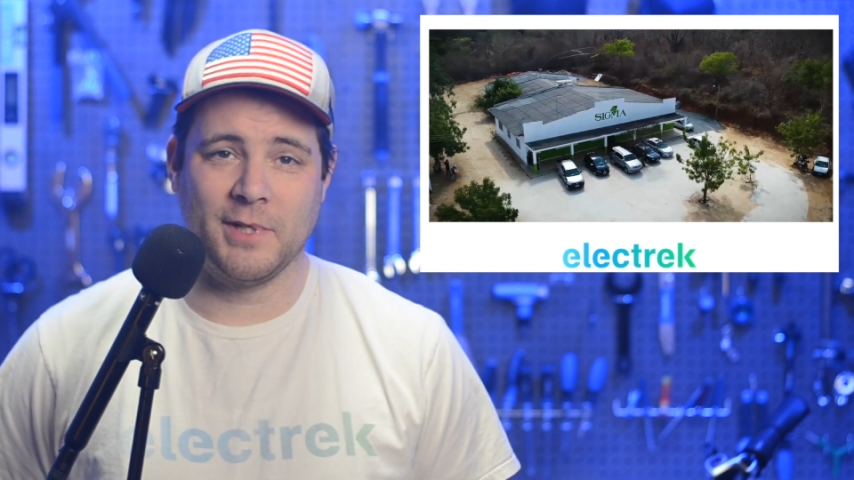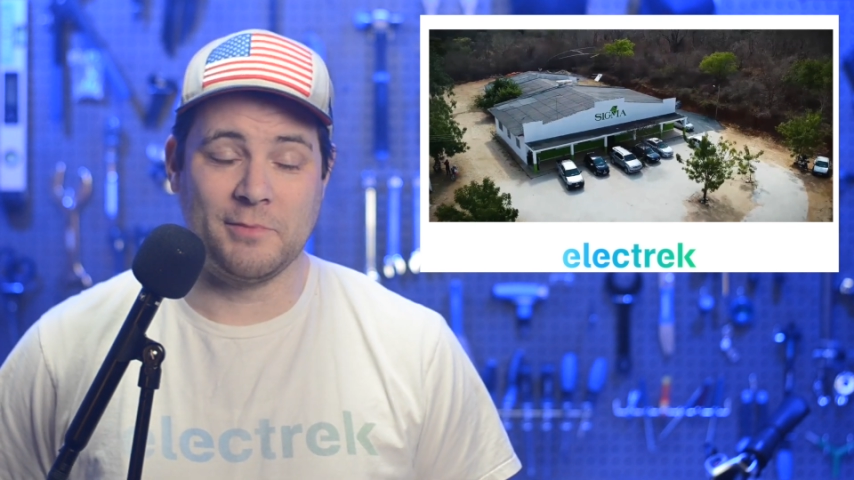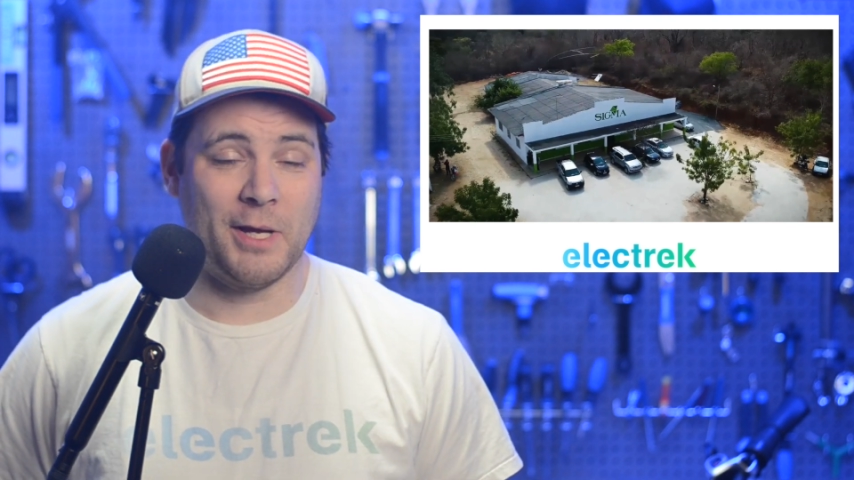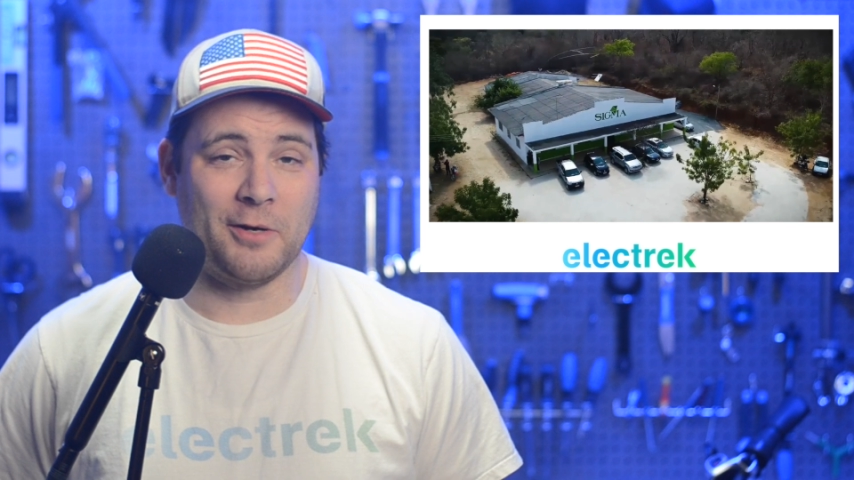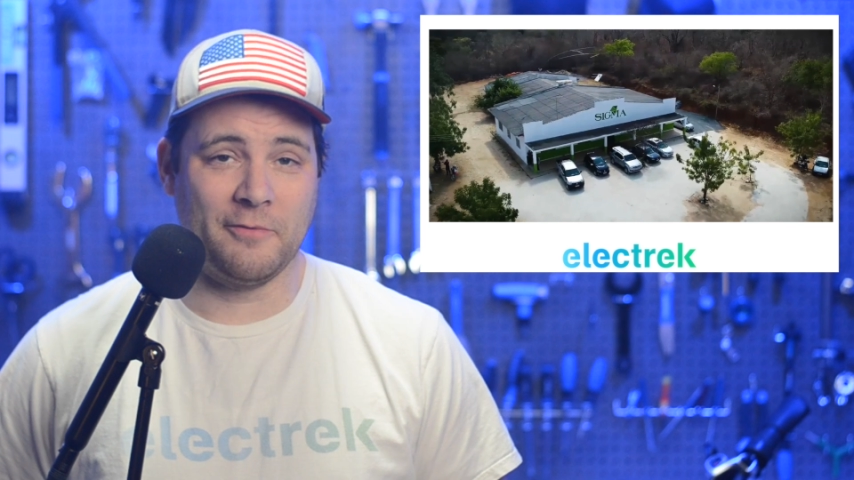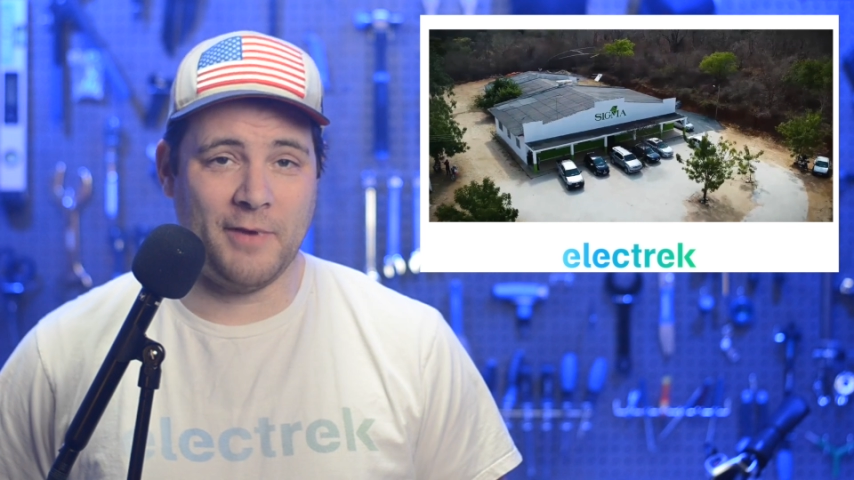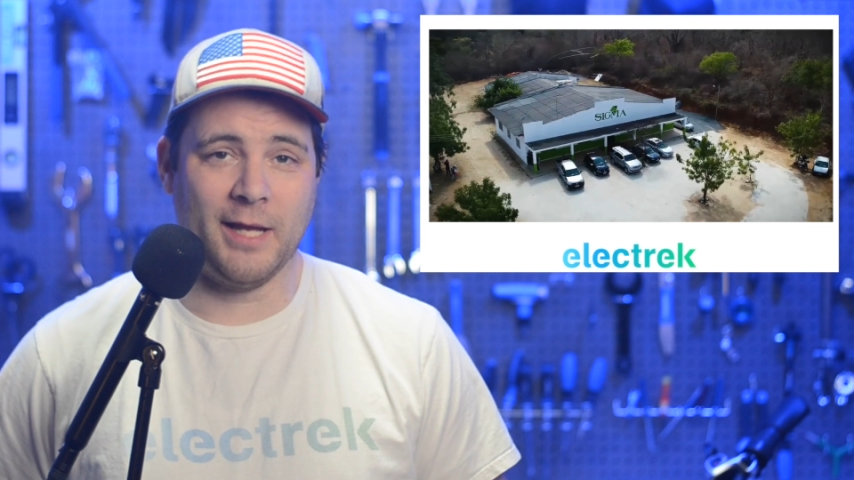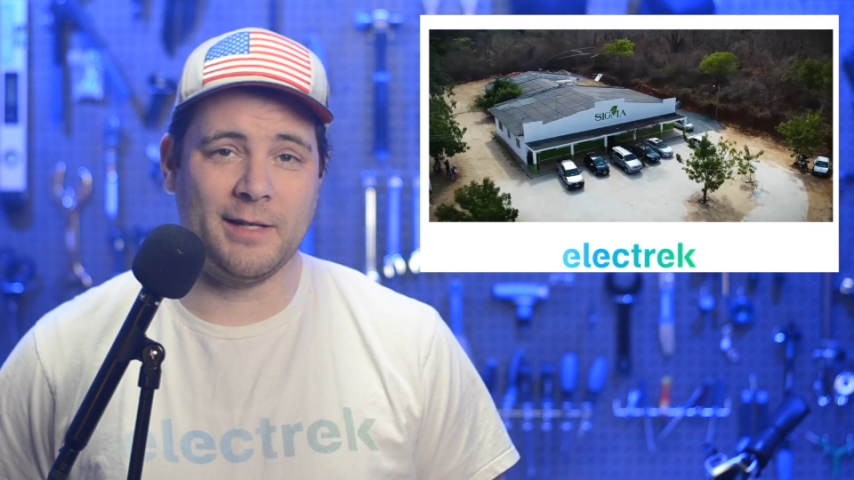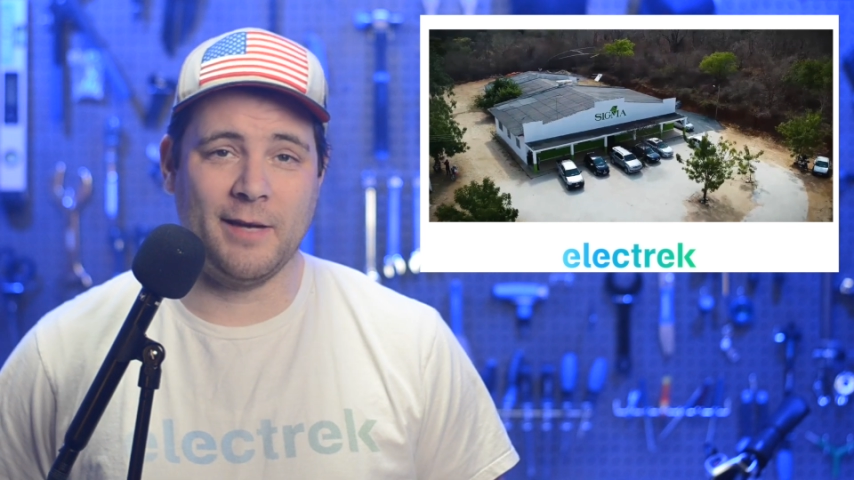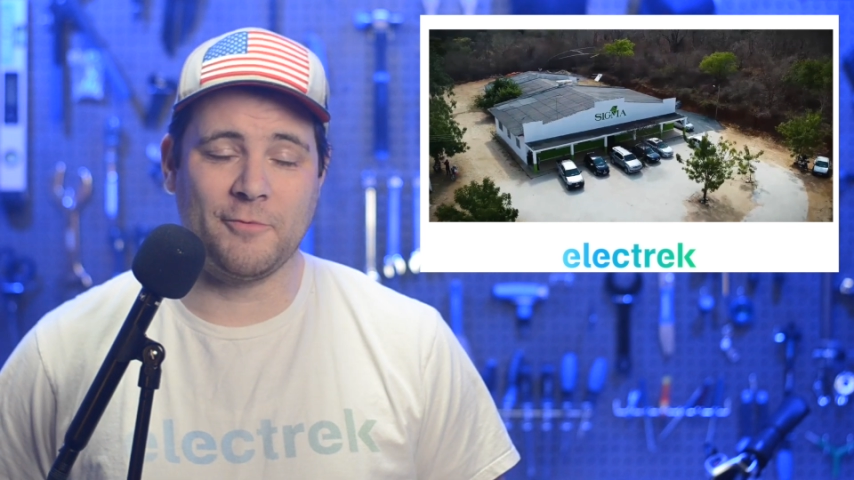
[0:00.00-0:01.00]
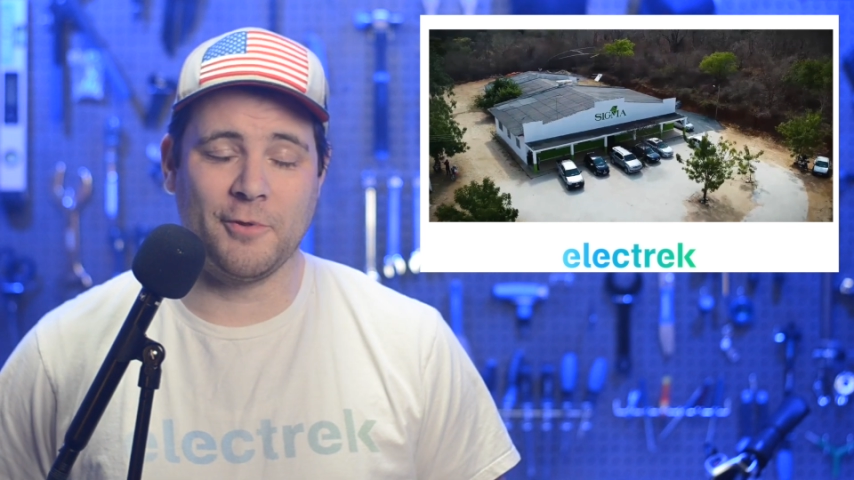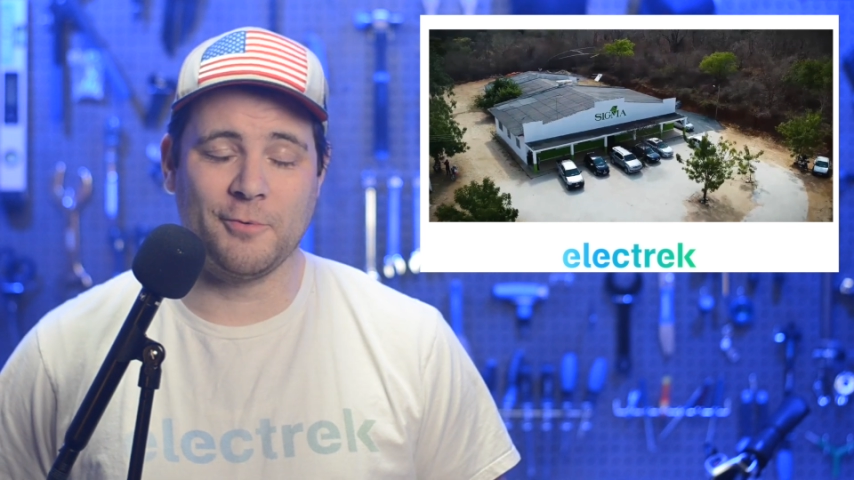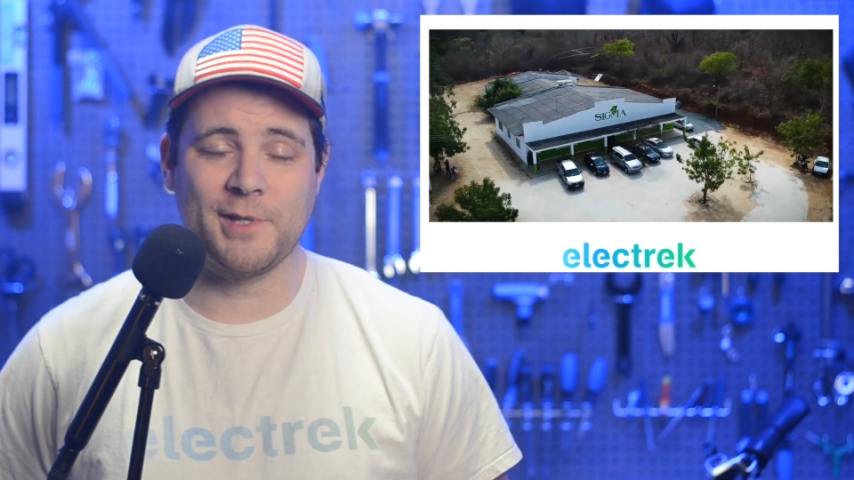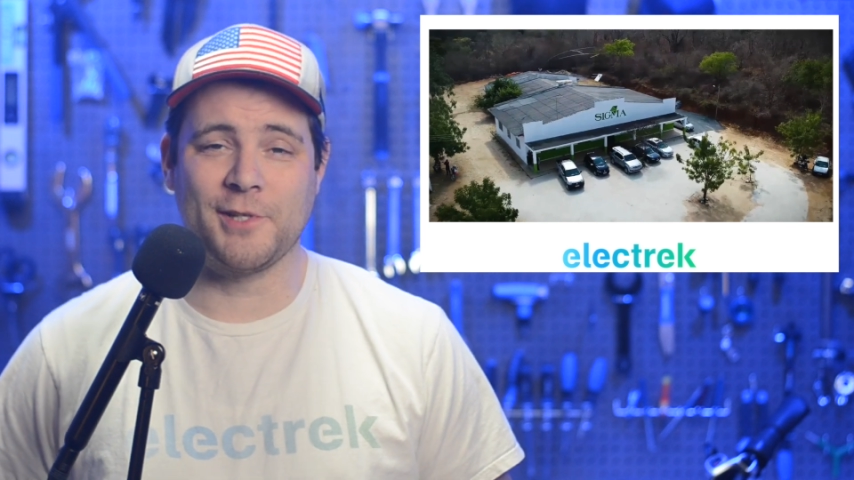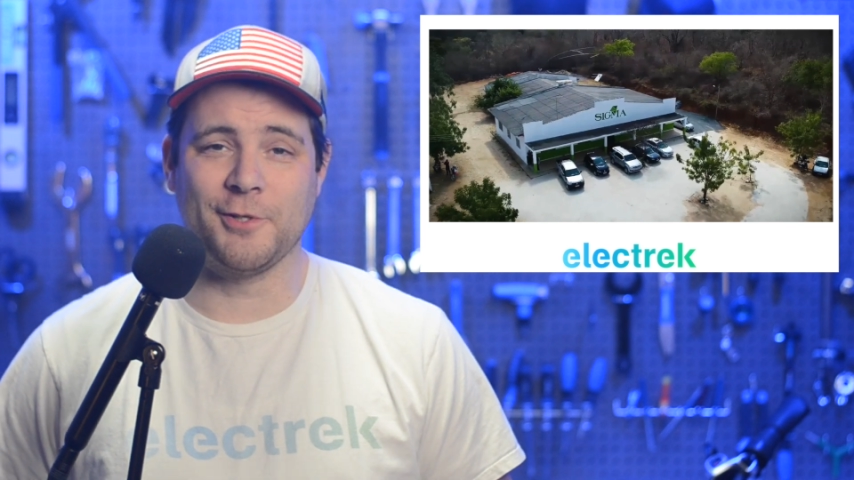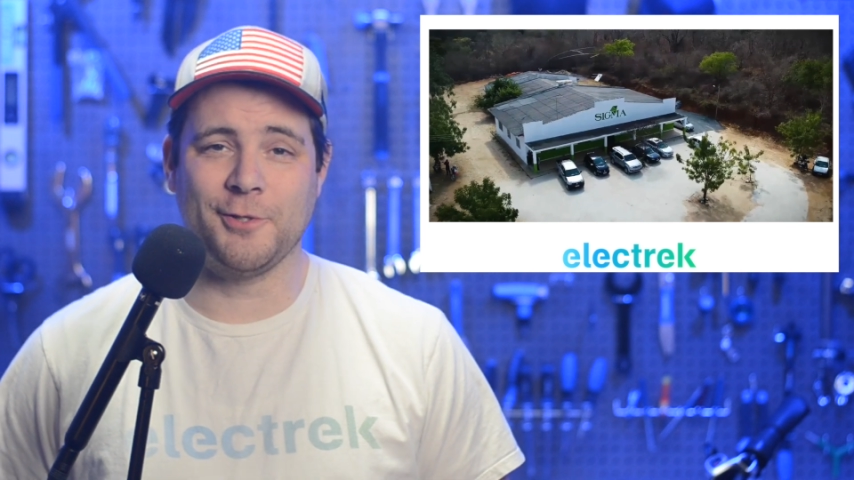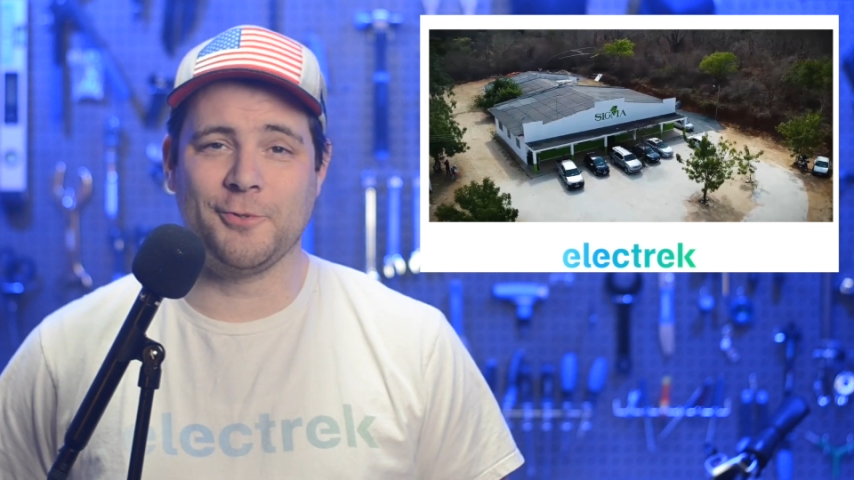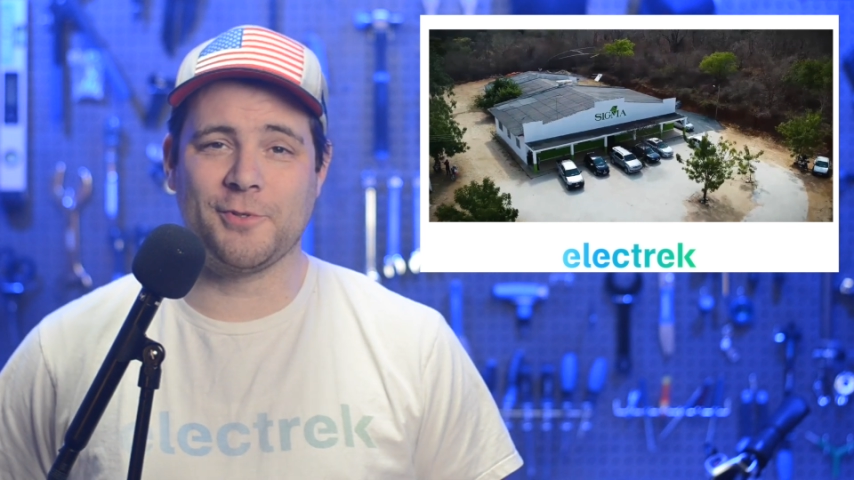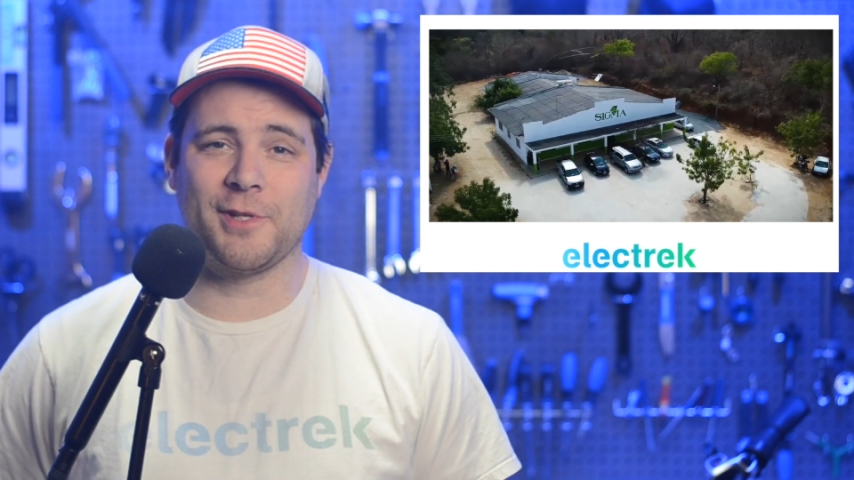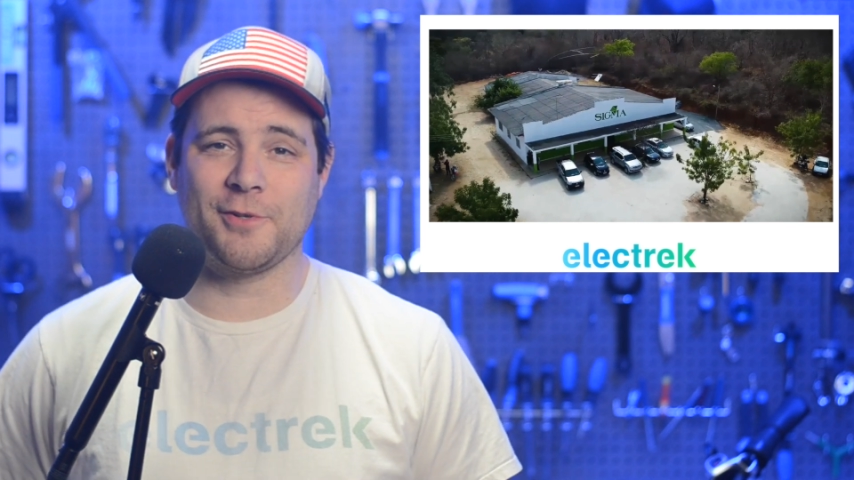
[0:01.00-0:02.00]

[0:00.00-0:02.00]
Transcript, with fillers: As a matter of fact, after the recent news,